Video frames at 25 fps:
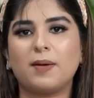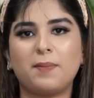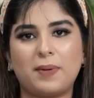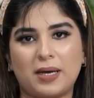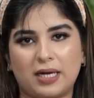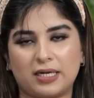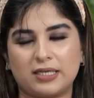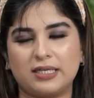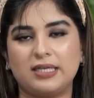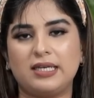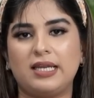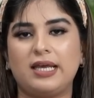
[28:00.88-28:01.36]
njan
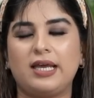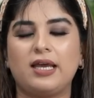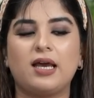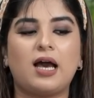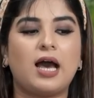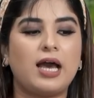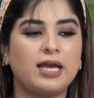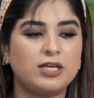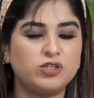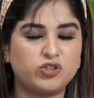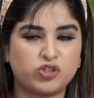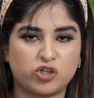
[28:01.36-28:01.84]
parnille
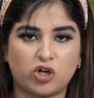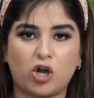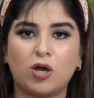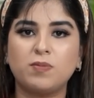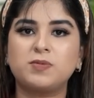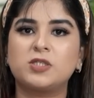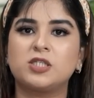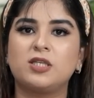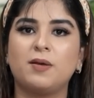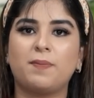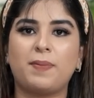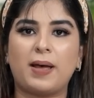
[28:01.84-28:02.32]
I
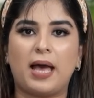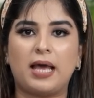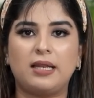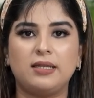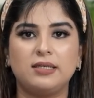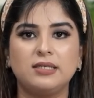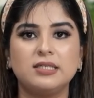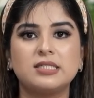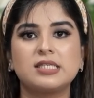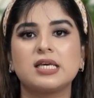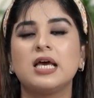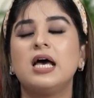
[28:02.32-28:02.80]
dropped the
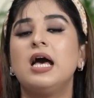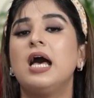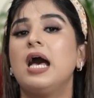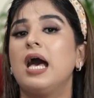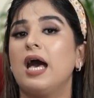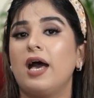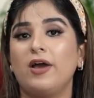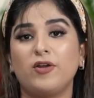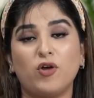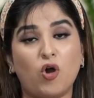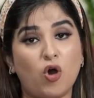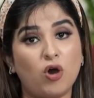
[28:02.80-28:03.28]
palette
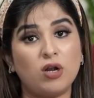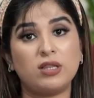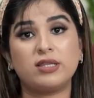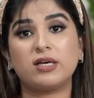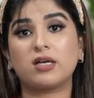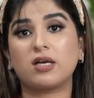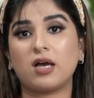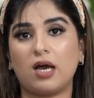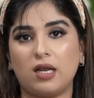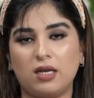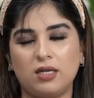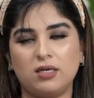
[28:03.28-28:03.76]
and all
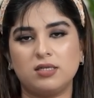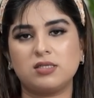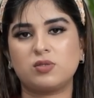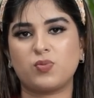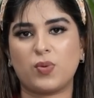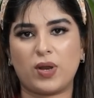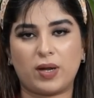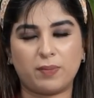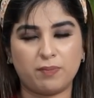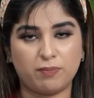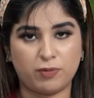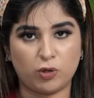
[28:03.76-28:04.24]
the colors
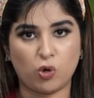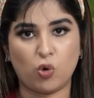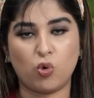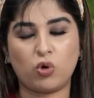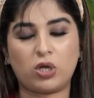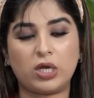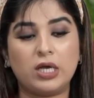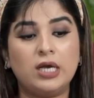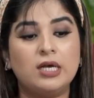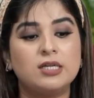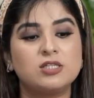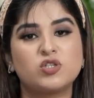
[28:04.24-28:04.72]
were
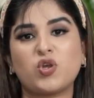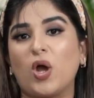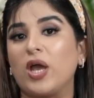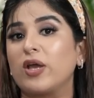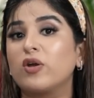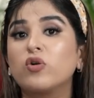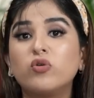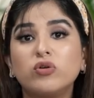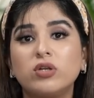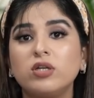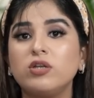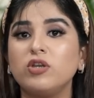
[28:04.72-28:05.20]
broke so
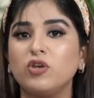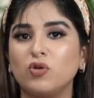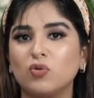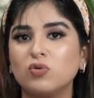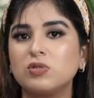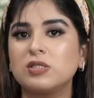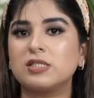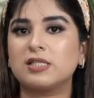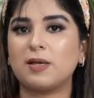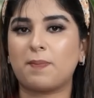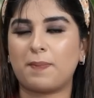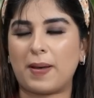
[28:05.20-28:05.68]
I couldn't
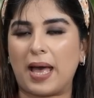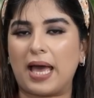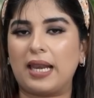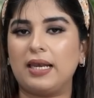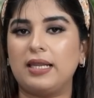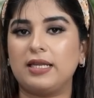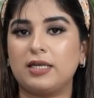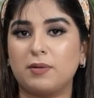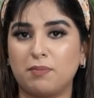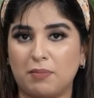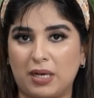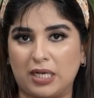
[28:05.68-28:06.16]
use the
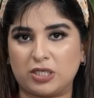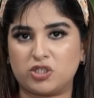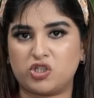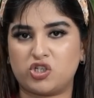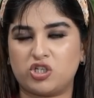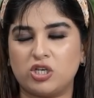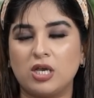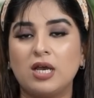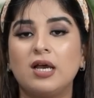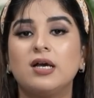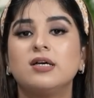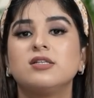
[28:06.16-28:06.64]
palette
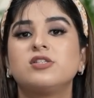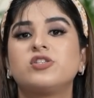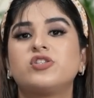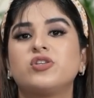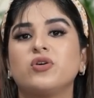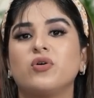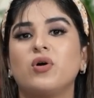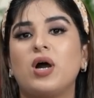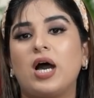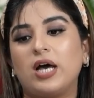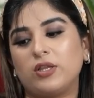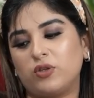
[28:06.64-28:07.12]
much
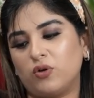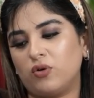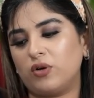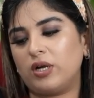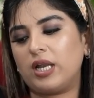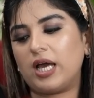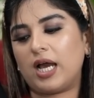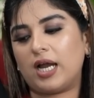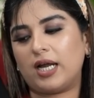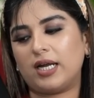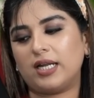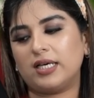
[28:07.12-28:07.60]
so
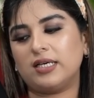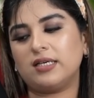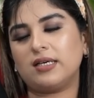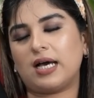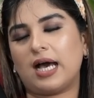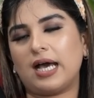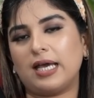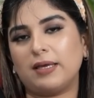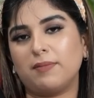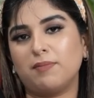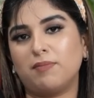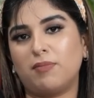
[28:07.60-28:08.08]
adondana
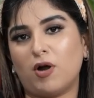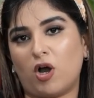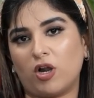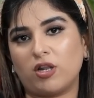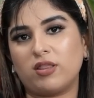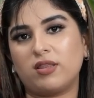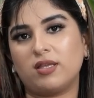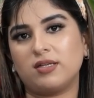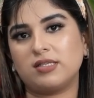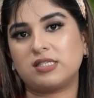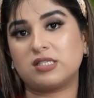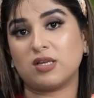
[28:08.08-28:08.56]
I
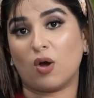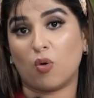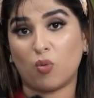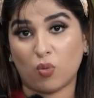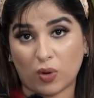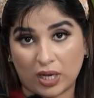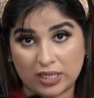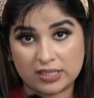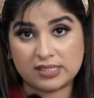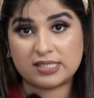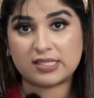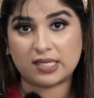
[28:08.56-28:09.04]
bought this
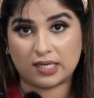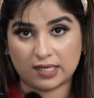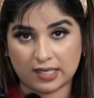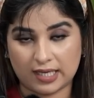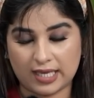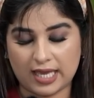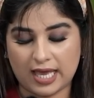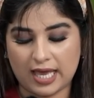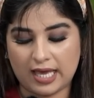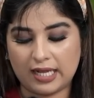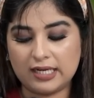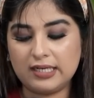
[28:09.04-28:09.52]
once
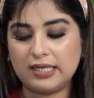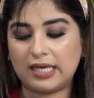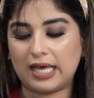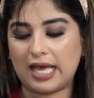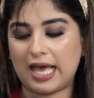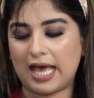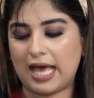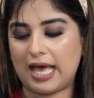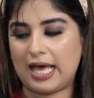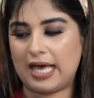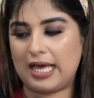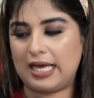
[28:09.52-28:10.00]
again
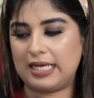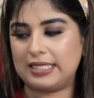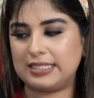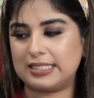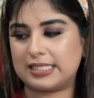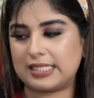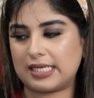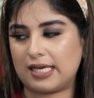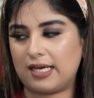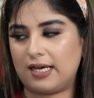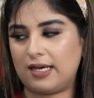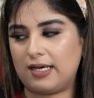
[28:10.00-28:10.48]

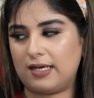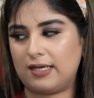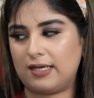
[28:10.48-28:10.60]
and